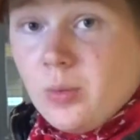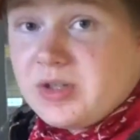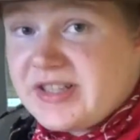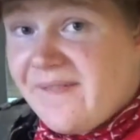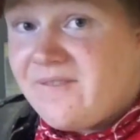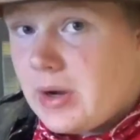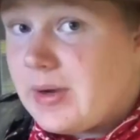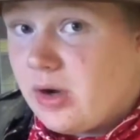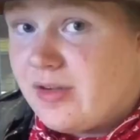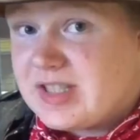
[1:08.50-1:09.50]
which is a very
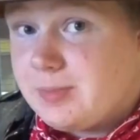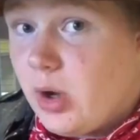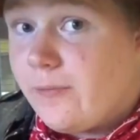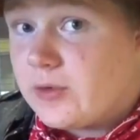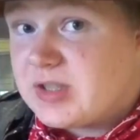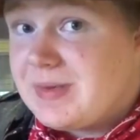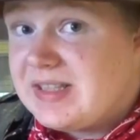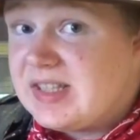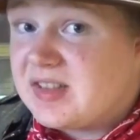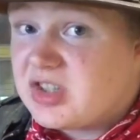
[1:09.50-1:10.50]
hot spot for
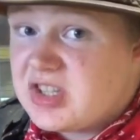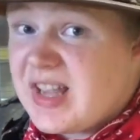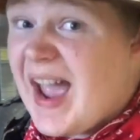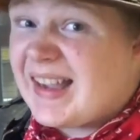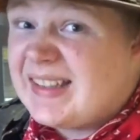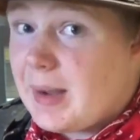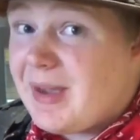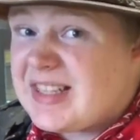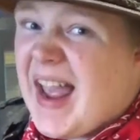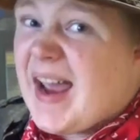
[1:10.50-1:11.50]
species such as
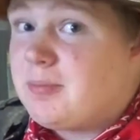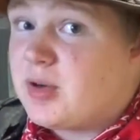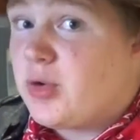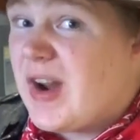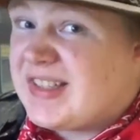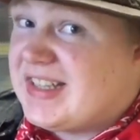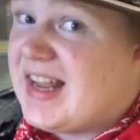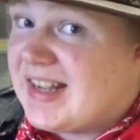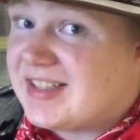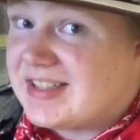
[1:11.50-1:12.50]
academics and
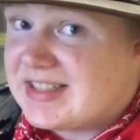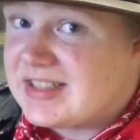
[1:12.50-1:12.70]
procrastinators.